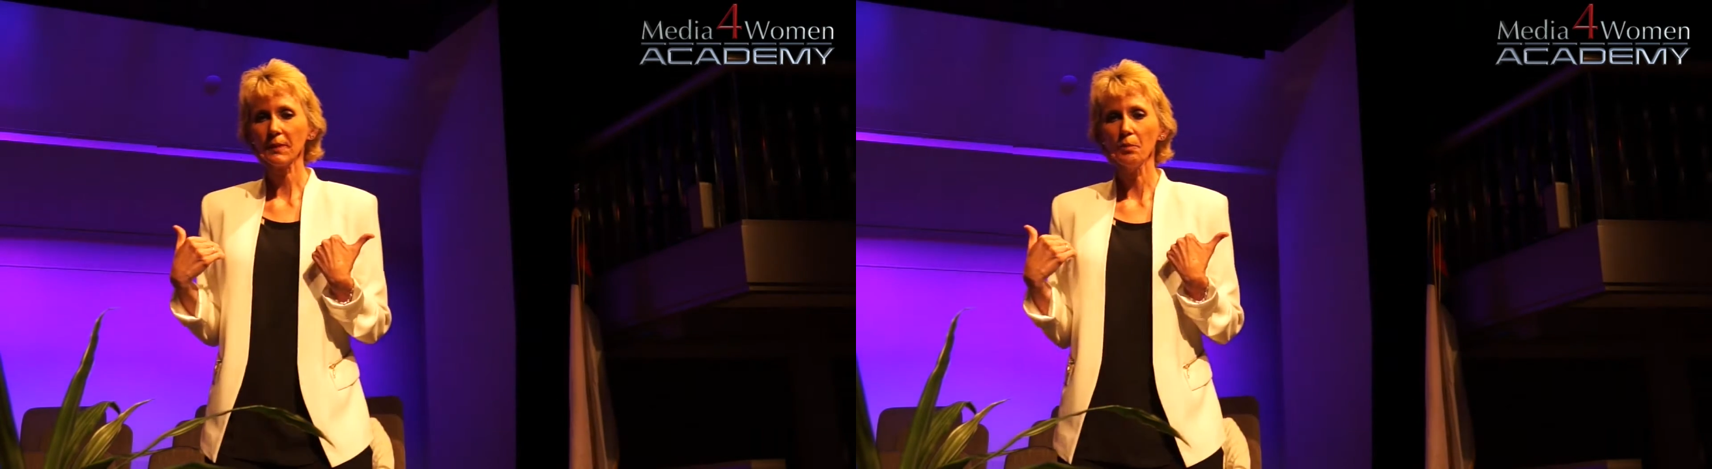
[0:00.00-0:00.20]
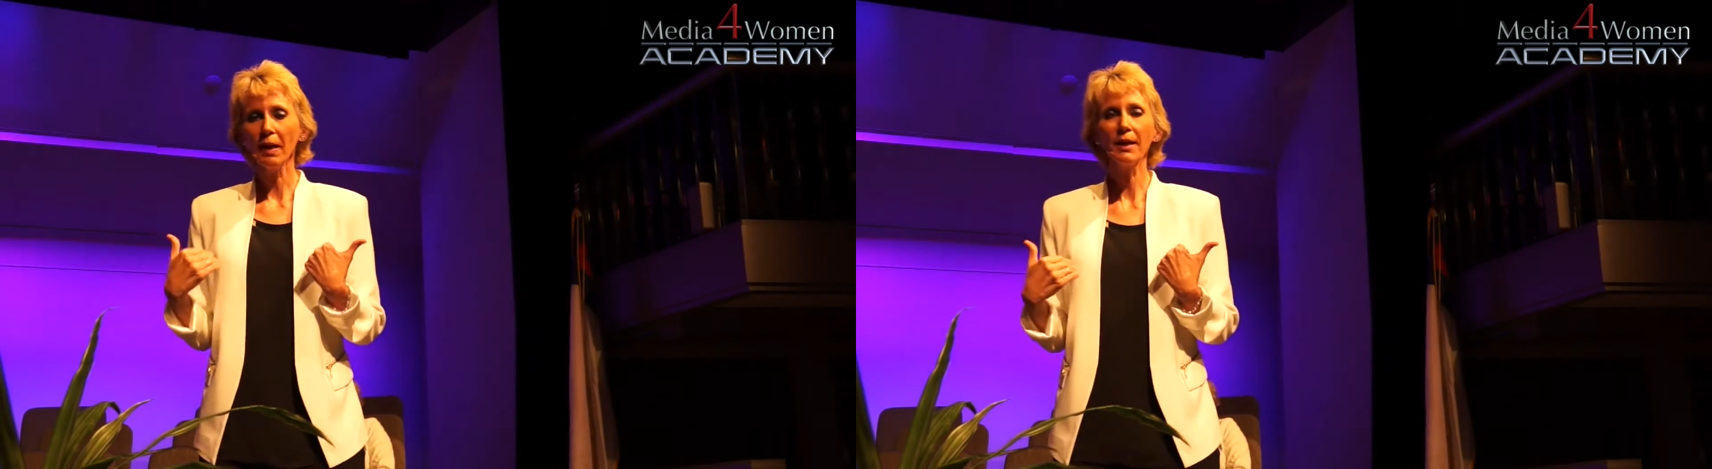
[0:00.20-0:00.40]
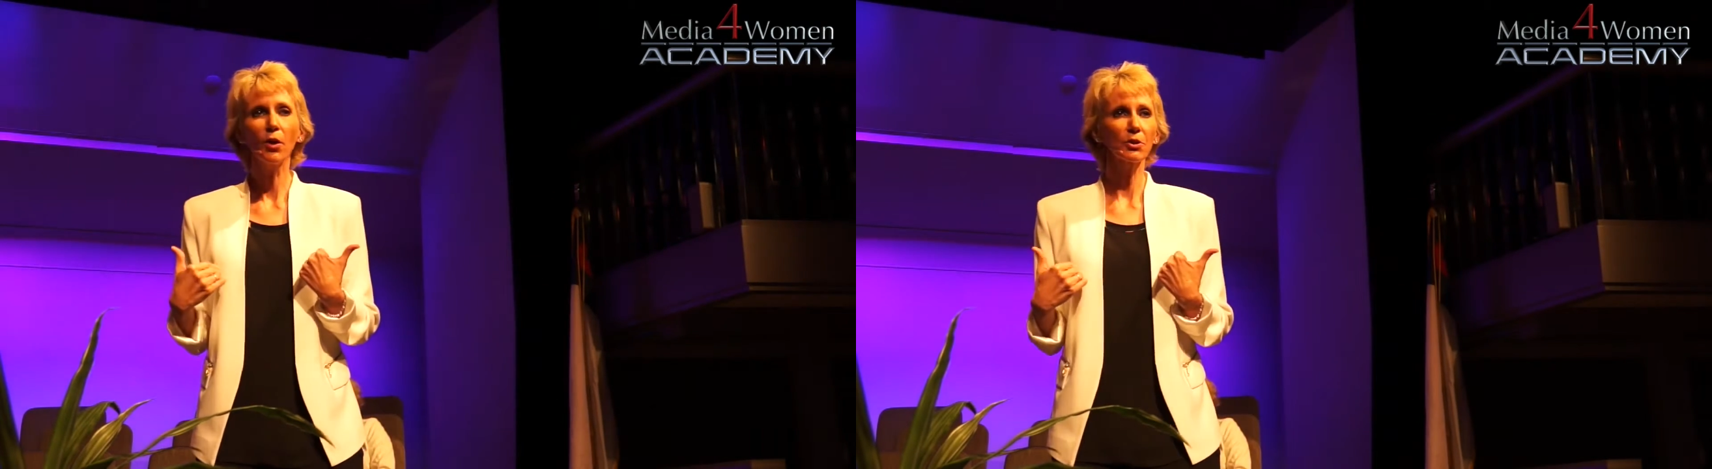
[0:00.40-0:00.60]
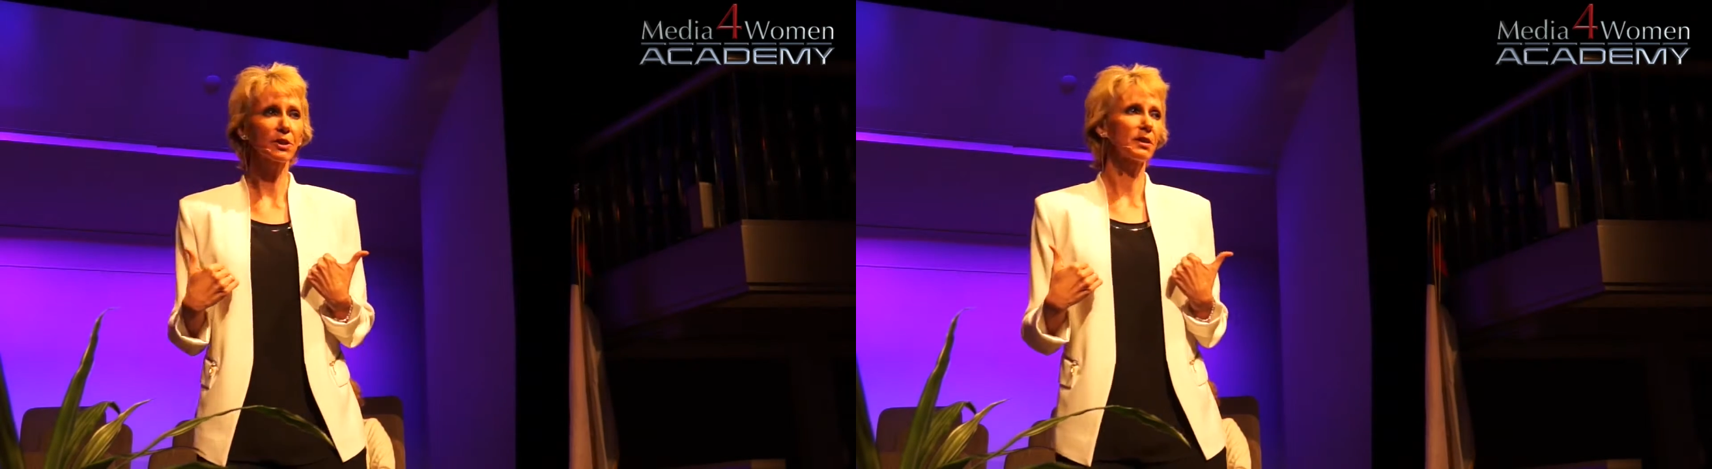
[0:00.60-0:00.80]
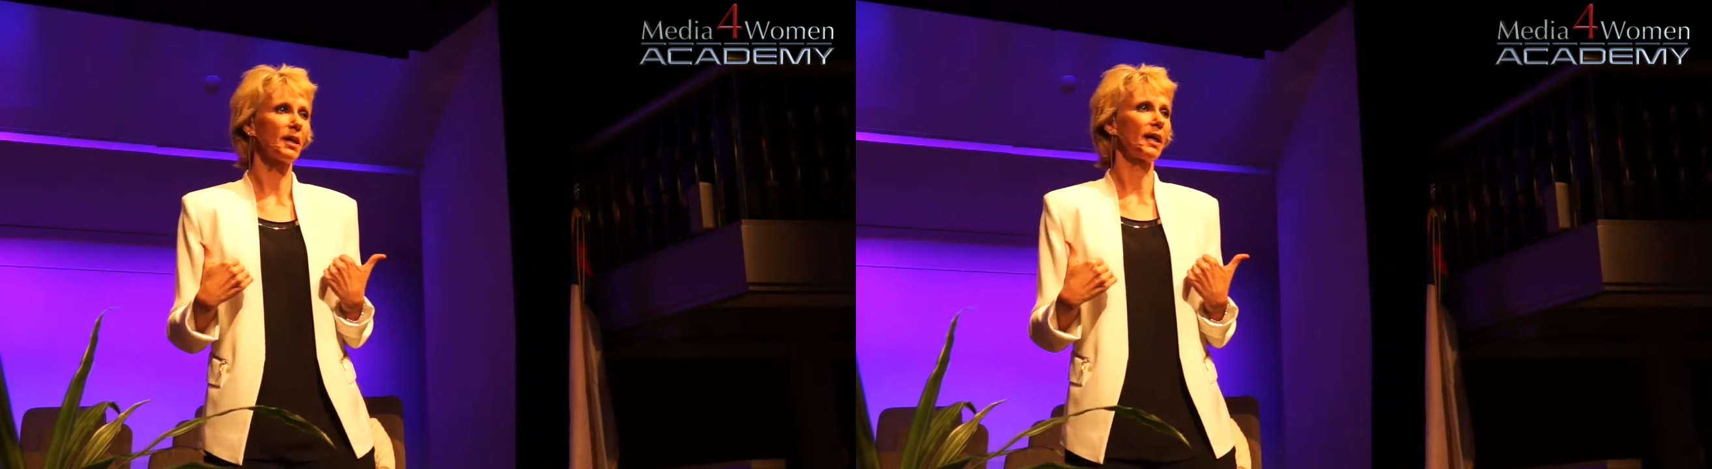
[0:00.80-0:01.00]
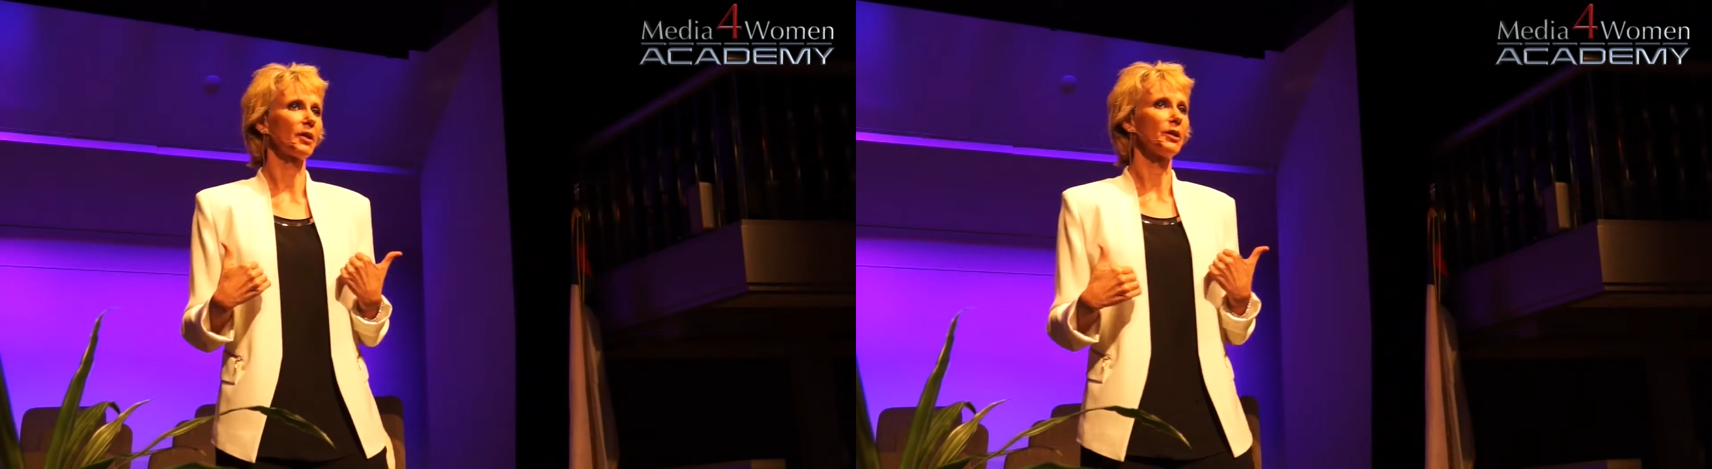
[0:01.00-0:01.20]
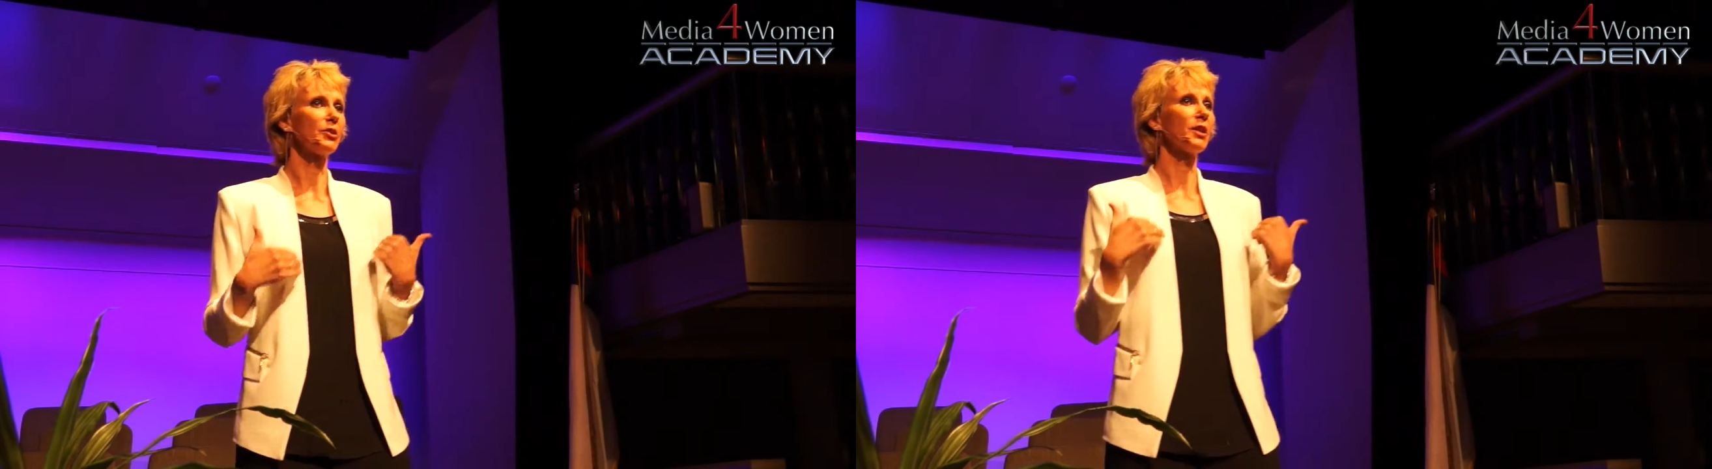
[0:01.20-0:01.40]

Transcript: heart's desire is